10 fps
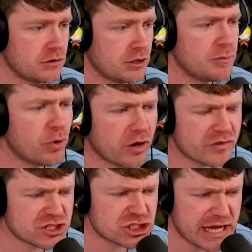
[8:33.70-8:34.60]
You put
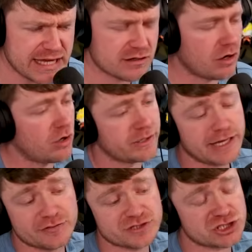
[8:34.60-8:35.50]
on the shade. Oh, he
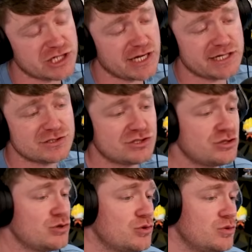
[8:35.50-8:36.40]
got the shades
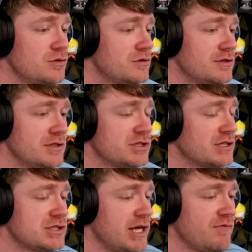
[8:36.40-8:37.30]
too.
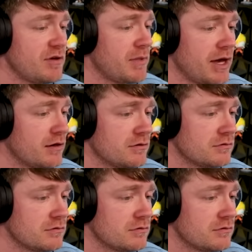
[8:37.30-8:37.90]
Said TV man.